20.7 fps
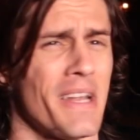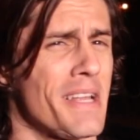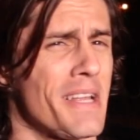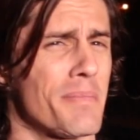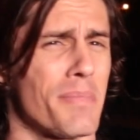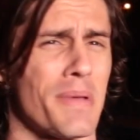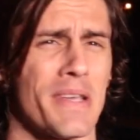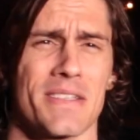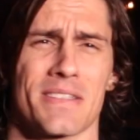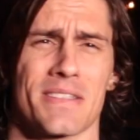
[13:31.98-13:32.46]

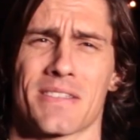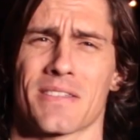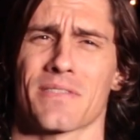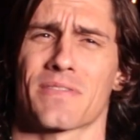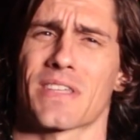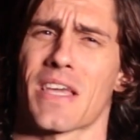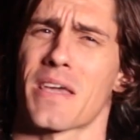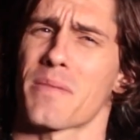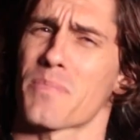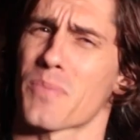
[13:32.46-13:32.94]
pieces of
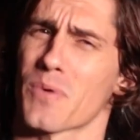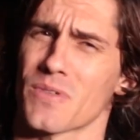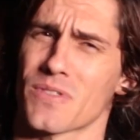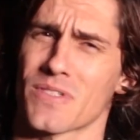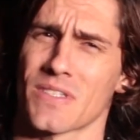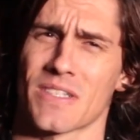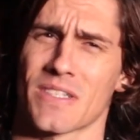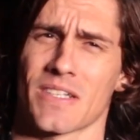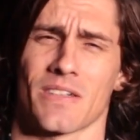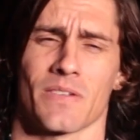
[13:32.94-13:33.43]

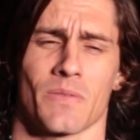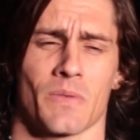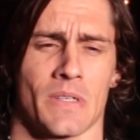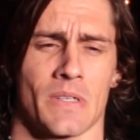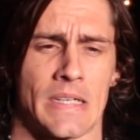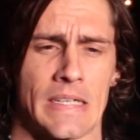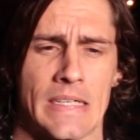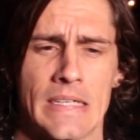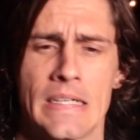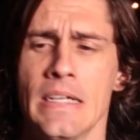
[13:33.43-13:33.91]
skateboards in here? And we're
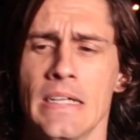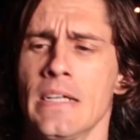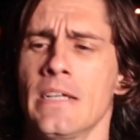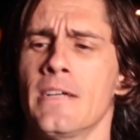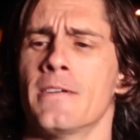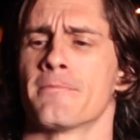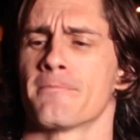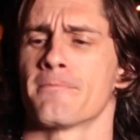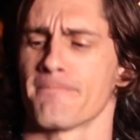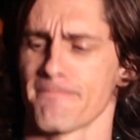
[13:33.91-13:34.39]

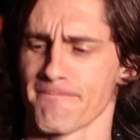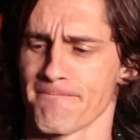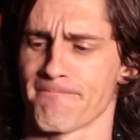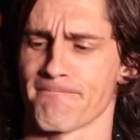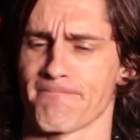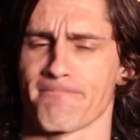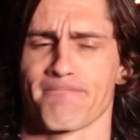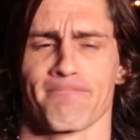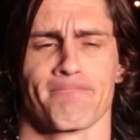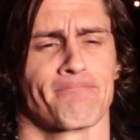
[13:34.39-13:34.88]

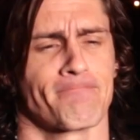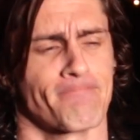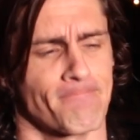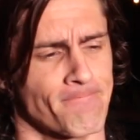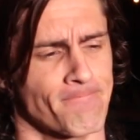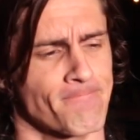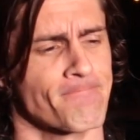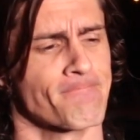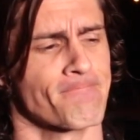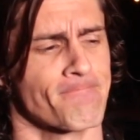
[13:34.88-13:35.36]

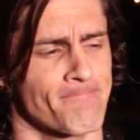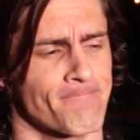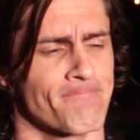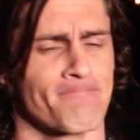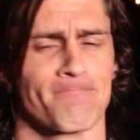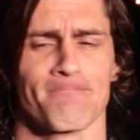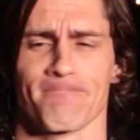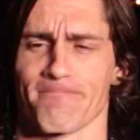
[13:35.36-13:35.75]
like,